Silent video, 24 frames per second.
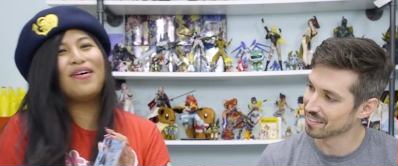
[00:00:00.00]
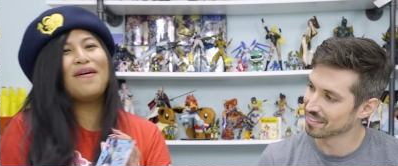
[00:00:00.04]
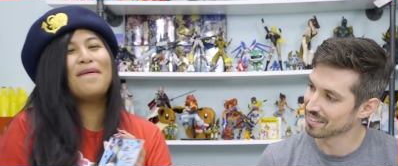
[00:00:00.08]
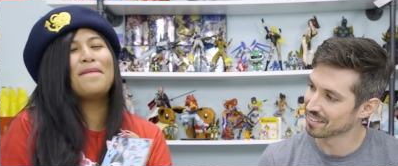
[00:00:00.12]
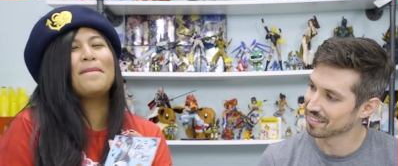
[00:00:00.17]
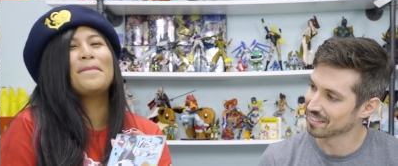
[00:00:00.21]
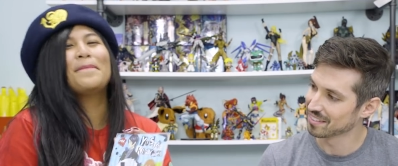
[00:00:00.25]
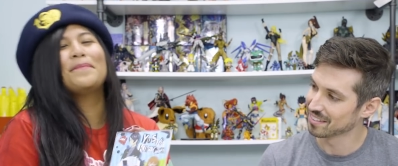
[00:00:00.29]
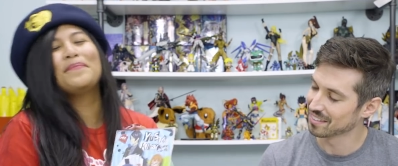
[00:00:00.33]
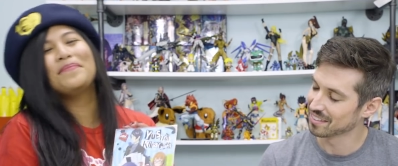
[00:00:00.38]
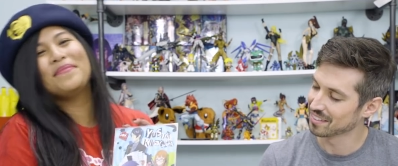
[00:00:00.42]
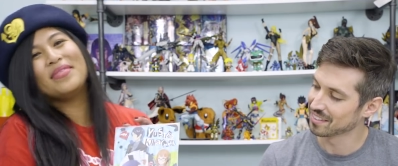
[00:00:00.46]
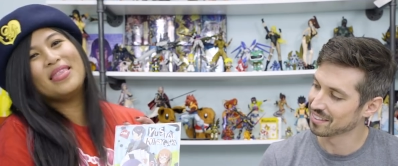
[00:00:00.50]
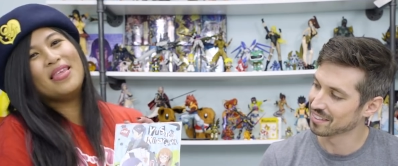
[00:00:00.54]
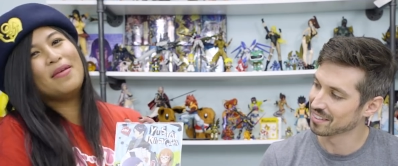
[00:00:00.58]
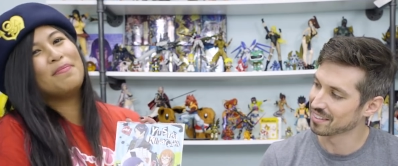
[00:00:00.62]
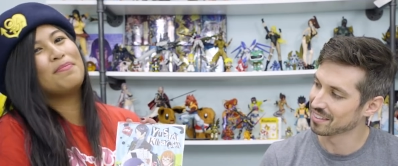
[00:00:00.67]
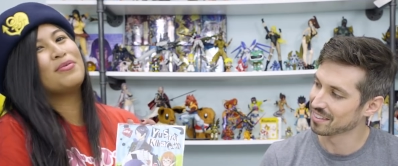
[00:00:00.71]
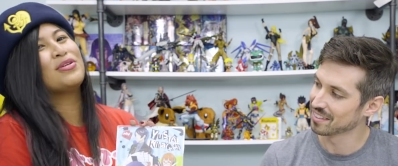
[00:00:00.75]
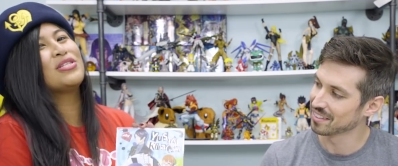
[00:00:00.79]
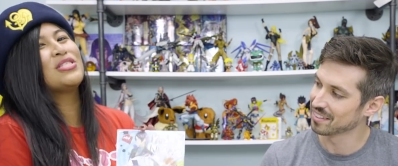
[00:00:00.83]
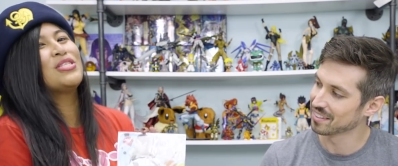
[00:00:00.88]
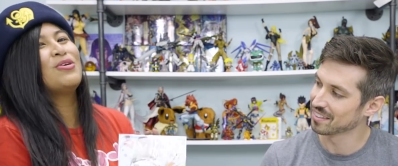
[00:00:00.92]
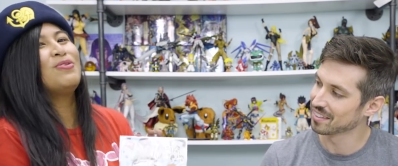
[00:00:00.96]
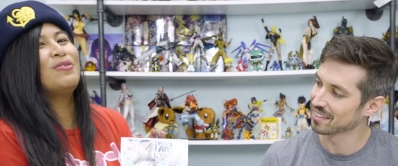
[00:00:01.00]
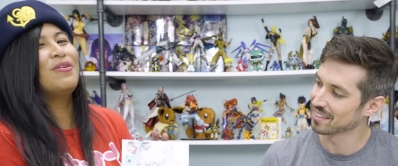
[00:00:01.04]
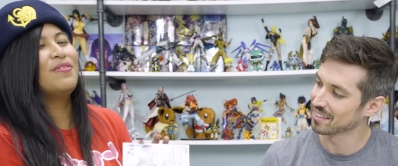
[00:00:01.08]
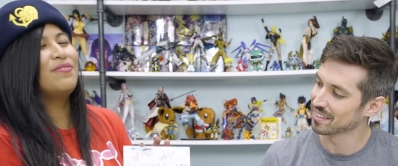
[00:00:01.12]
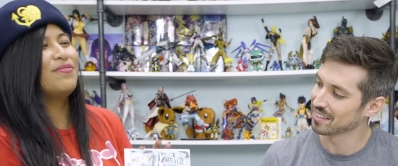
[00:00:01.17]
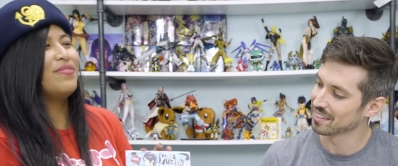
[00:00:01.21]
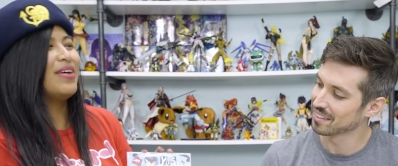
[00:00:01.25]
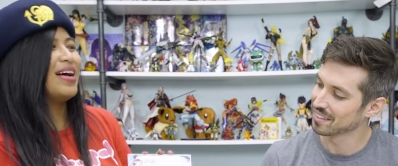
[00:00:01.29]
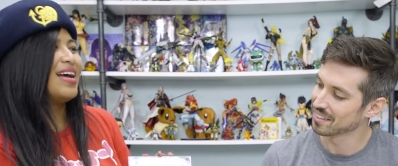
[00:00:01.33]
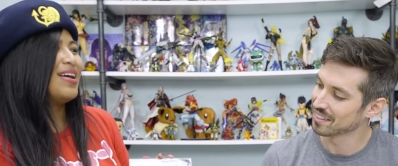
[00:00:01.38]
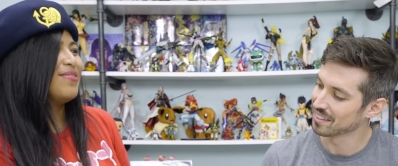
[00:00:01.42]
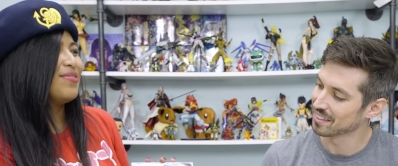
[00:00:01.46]
Speaker 1: from the
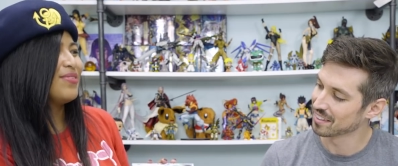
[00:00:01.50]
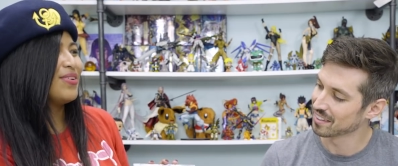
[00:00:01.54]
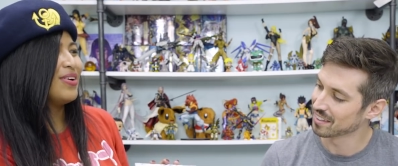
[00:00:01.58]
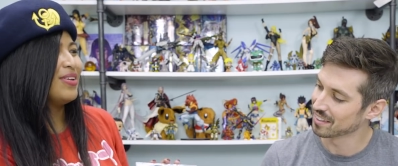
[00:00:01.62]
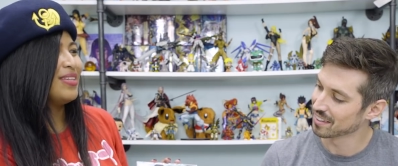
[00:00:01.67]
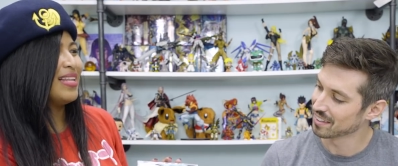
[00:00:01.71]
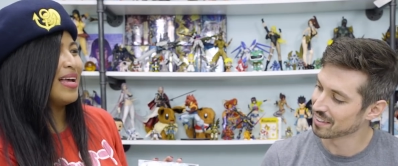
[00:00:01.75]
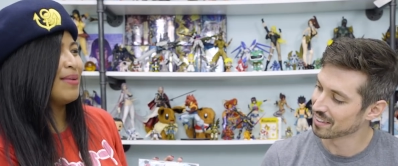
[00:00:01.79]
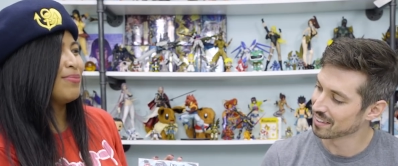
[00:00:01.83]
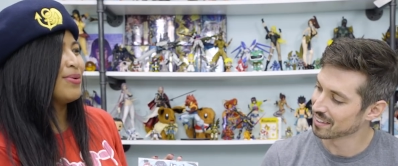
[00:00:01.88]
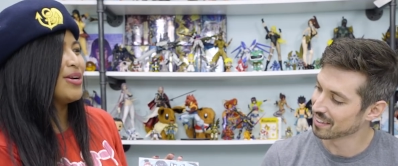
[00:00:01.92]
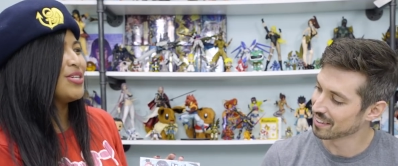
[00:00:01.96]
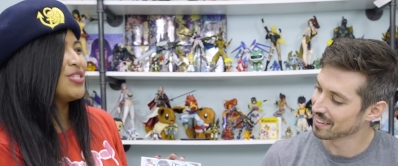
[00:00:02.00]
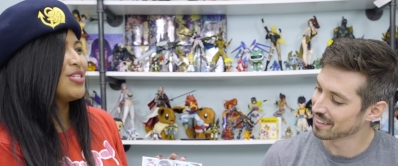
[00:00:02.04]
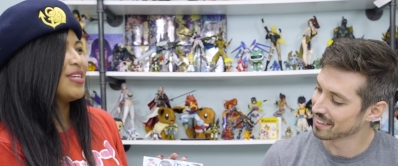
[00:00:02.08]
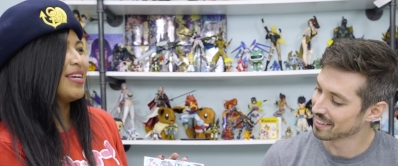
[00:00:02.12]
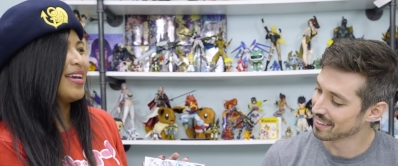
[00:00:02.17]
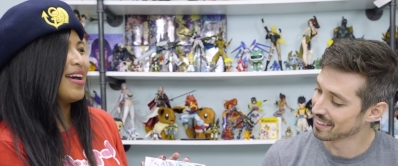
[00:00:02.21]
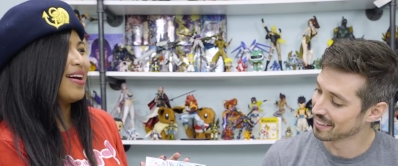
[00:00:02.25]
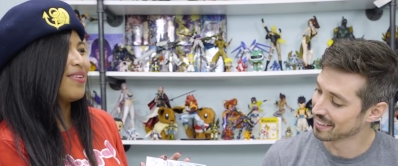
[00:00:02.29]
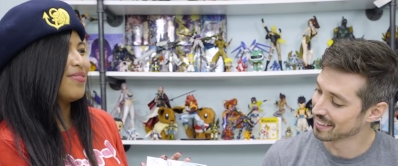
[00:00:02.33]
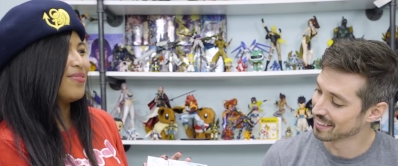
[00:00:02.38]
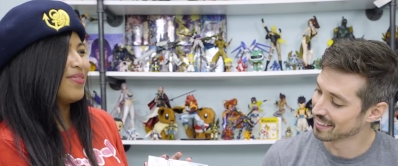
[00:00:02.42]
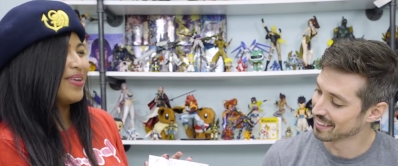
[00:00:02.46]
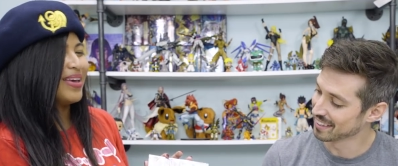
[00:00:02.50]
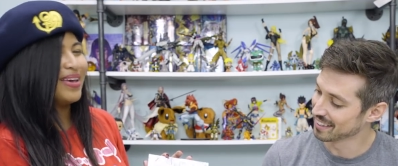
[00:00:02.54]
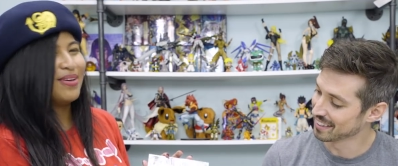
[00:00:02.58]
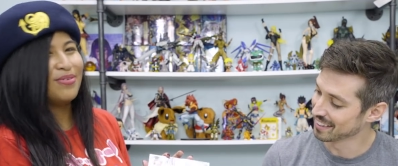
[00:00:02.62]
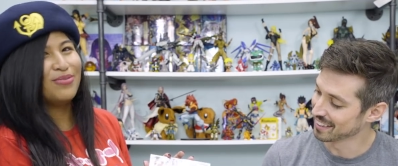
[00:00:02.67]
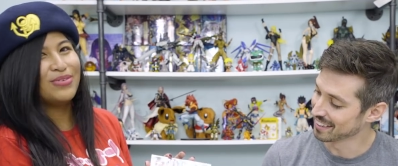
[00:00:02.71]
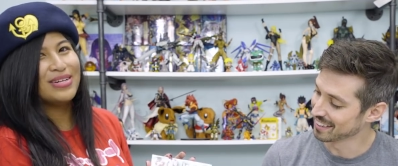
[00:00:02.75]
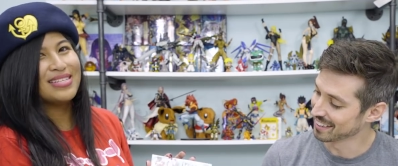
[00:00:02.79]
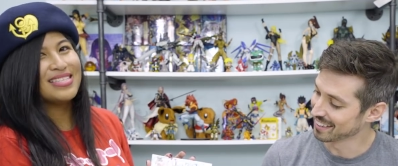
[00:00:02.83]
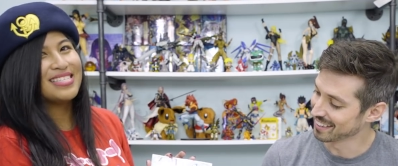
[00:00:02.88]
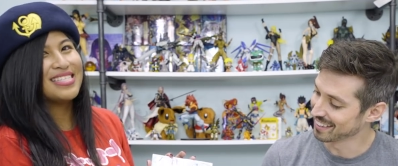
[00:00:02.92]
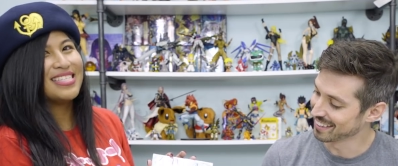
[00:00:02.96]
Persona 5 collaboration
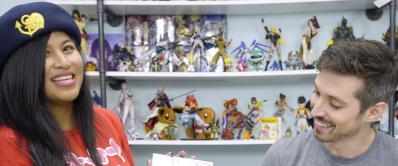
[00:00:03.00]
cafe with